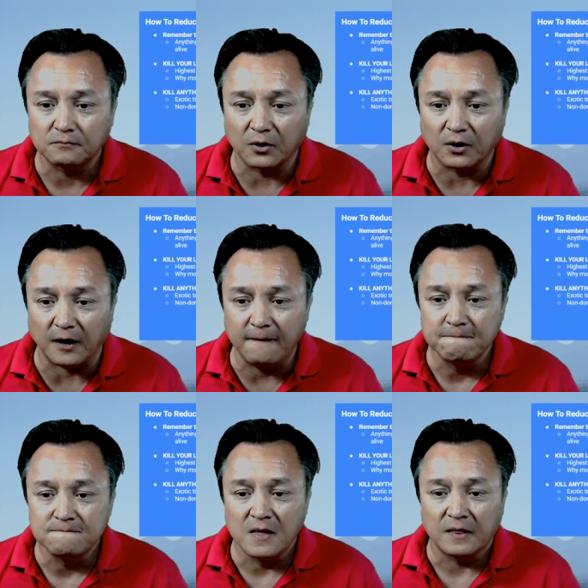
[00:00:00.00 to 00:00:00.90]
Okay,
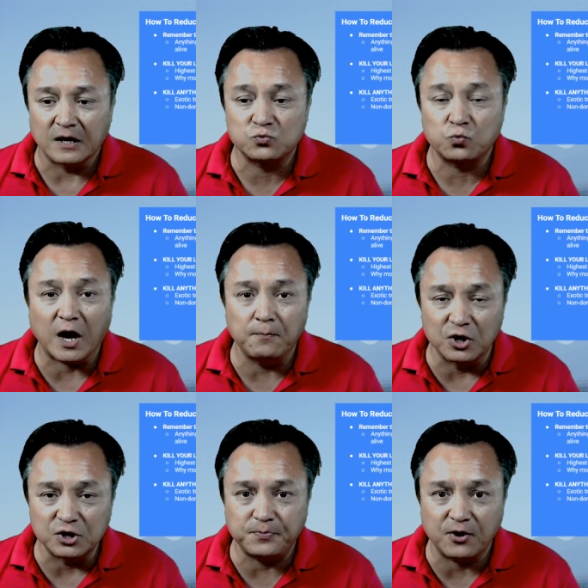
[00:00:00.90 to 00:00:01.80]
that's why
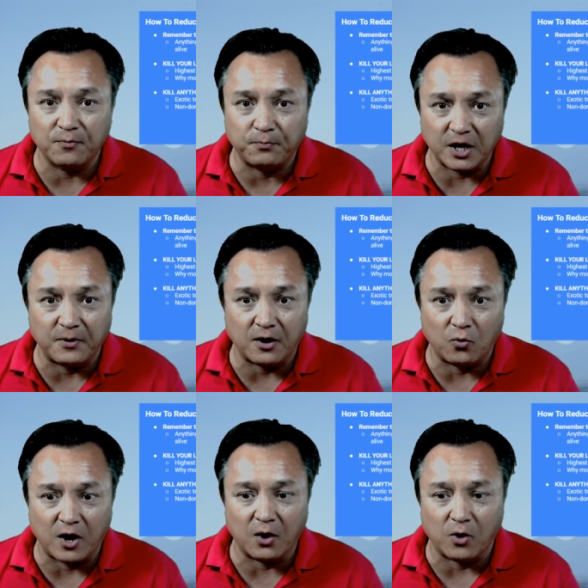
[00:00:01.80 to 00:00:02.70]
most people complain
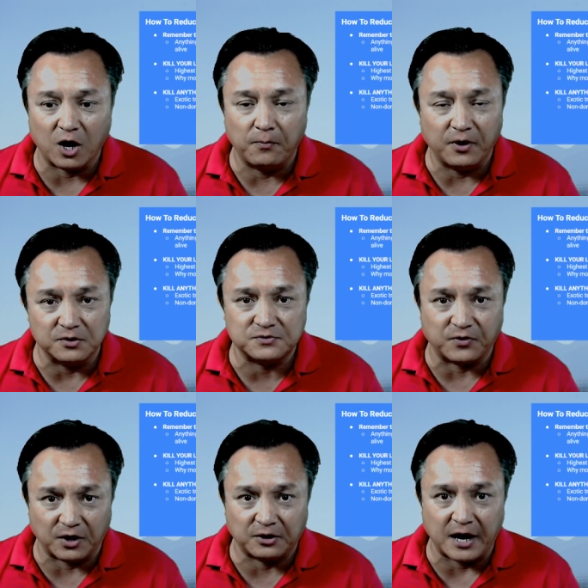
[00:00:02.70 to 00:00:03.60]
about high water bills.
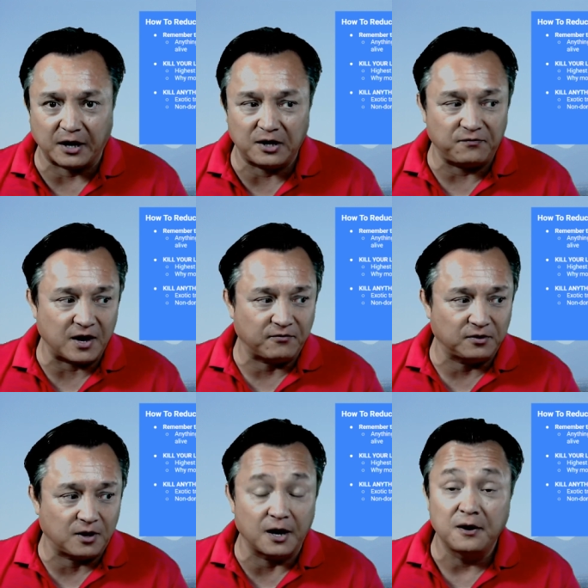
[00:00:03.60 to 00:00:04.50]
Very likely, if you have a
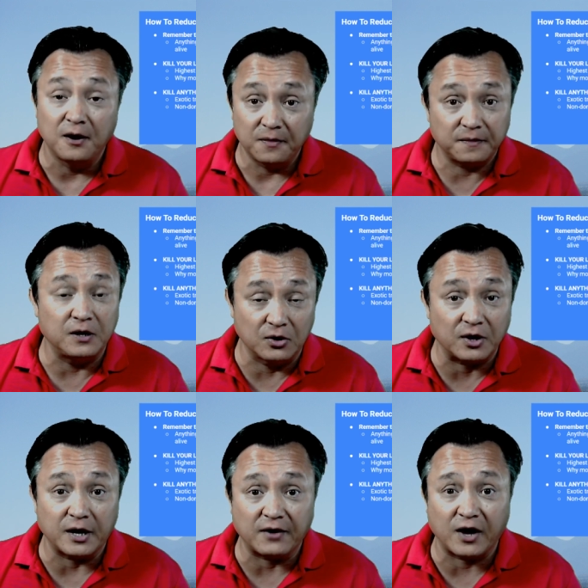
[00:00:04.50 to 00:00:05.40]
lawn, you're
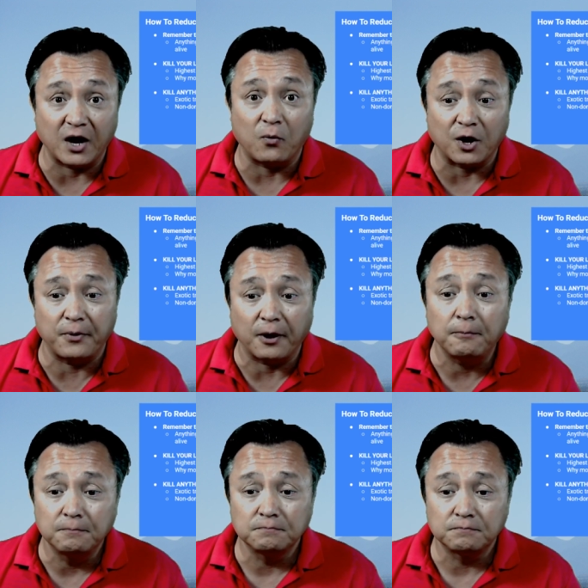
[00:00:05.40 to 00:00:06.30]
going to have a high water bill.
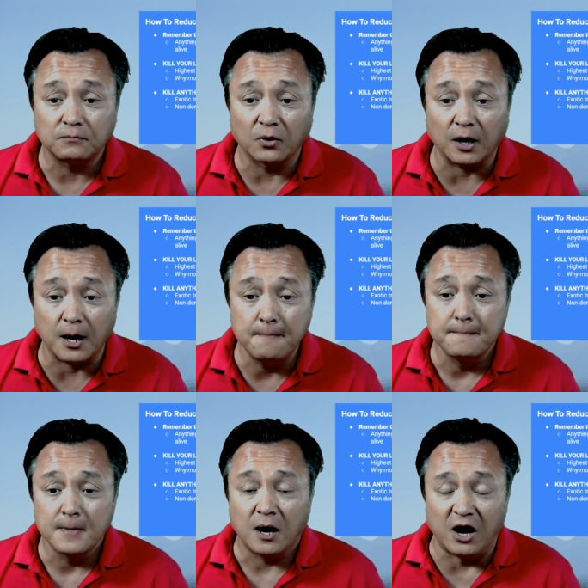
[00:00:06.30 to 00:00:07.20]
Okay,
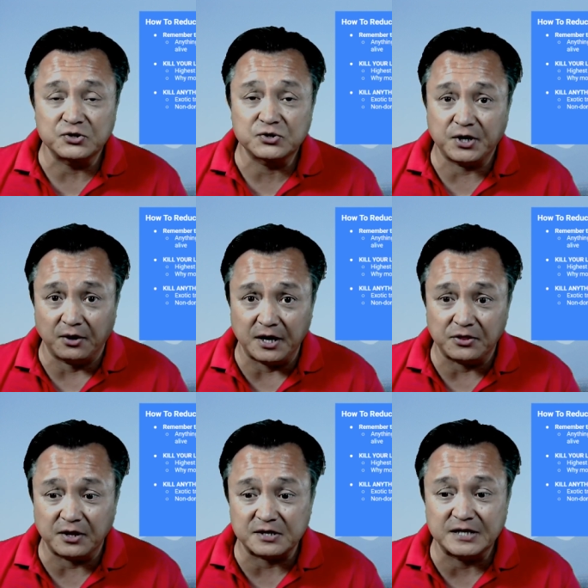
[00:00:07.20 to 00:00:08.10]
also kill
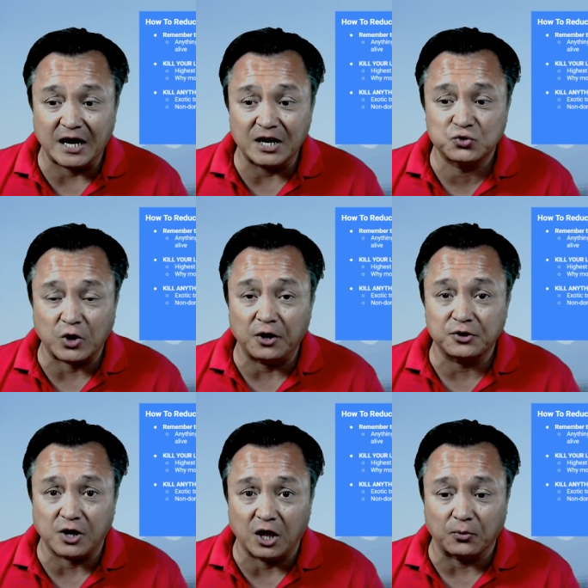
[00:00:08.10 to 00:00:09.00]
anything that's not
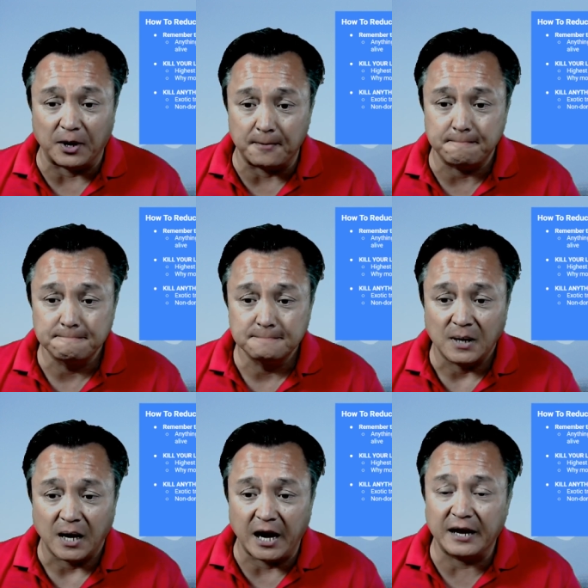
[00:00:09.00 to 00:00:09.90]
drought tolerant,
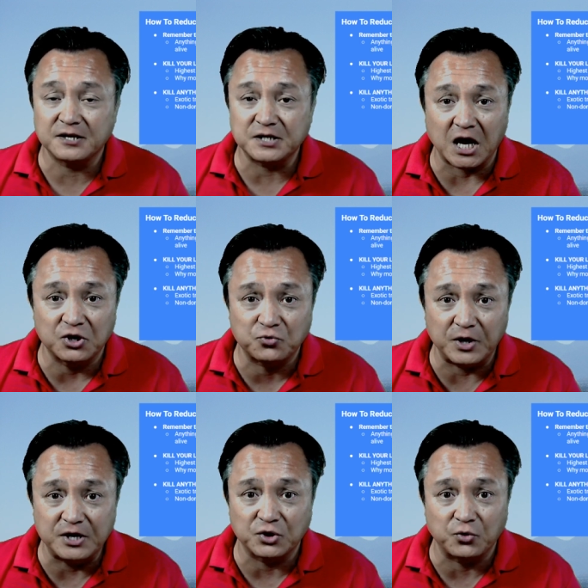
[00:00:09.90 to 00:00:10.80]
any exotic
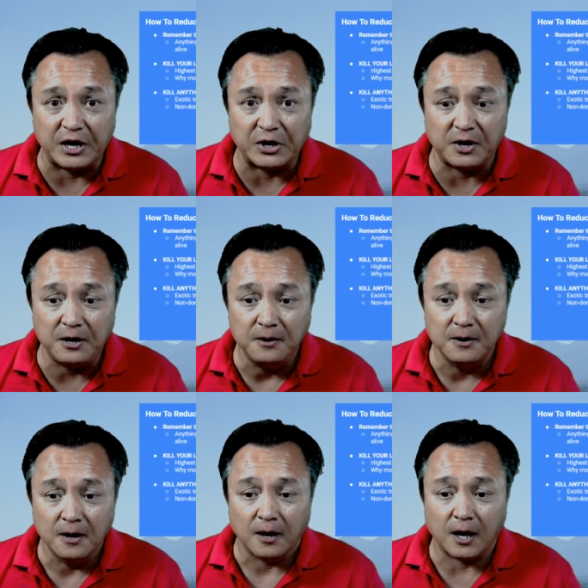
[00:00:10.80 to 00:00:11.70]
trees or greenery.
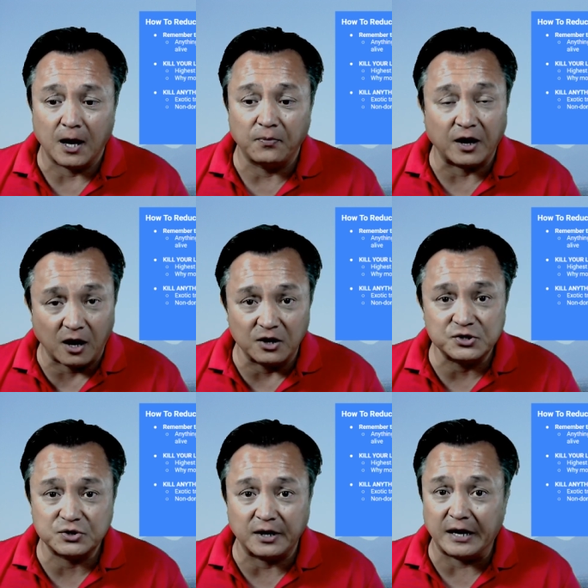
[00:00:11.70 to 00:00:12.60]
Um, they
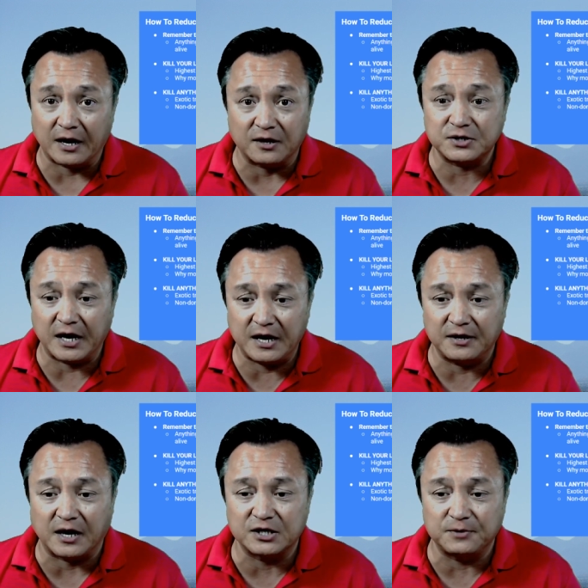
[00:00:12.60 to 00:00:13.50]
also and they also
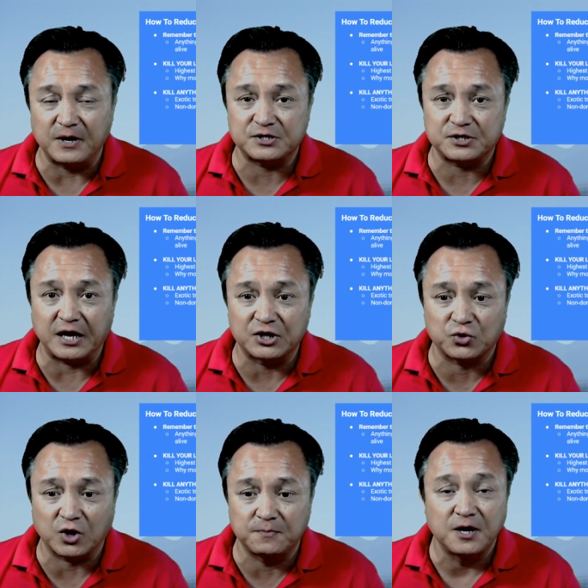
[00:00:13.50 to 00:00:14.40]
ain't non-domesticated
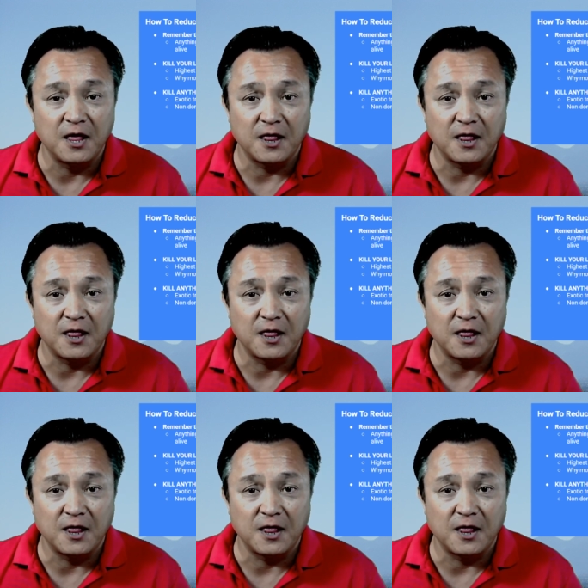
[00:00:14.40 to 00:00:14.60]
shrubs.